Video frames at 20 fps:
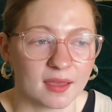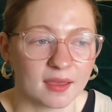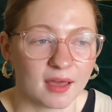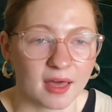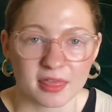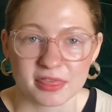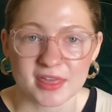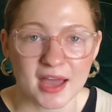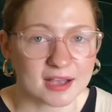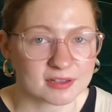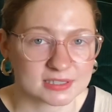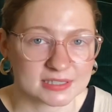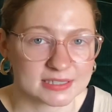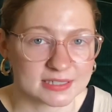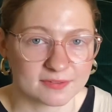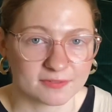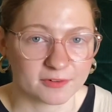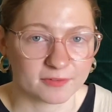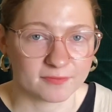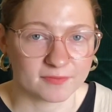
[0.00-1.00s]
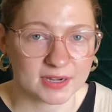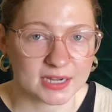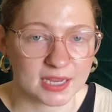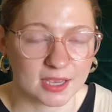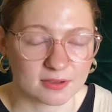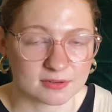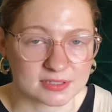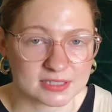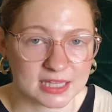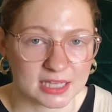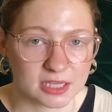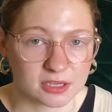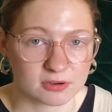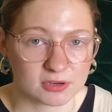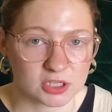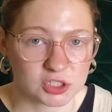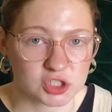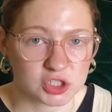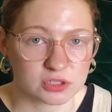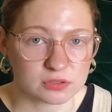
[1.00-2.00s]
1,000 different videos that you
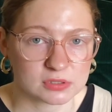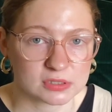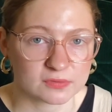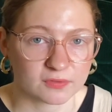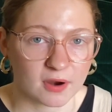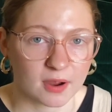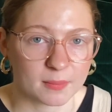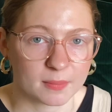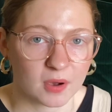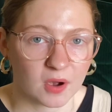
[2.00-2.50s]
could choose from